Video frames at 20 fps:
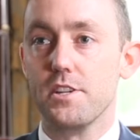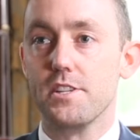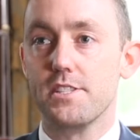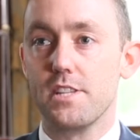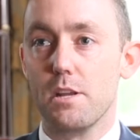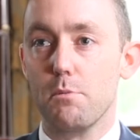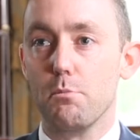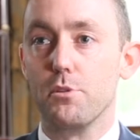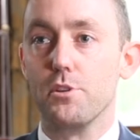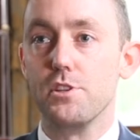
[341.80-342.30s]

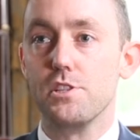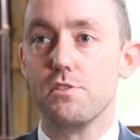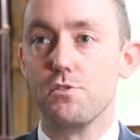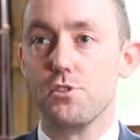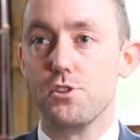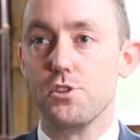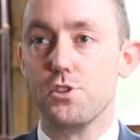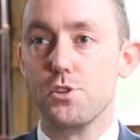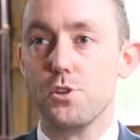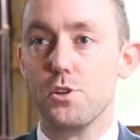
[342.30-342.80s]
assemblies for
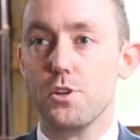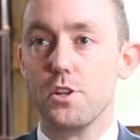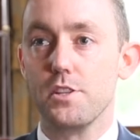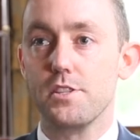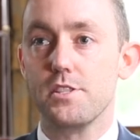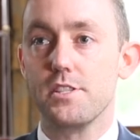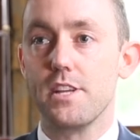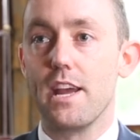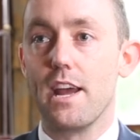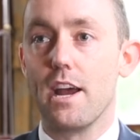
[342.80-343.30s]

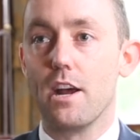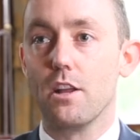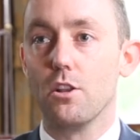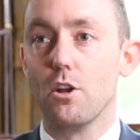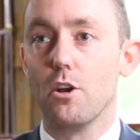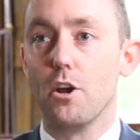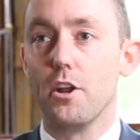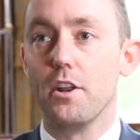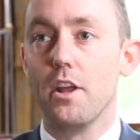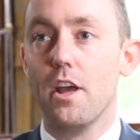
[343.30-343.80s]
students to
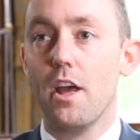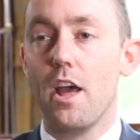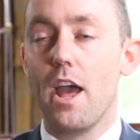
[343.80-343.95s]
outline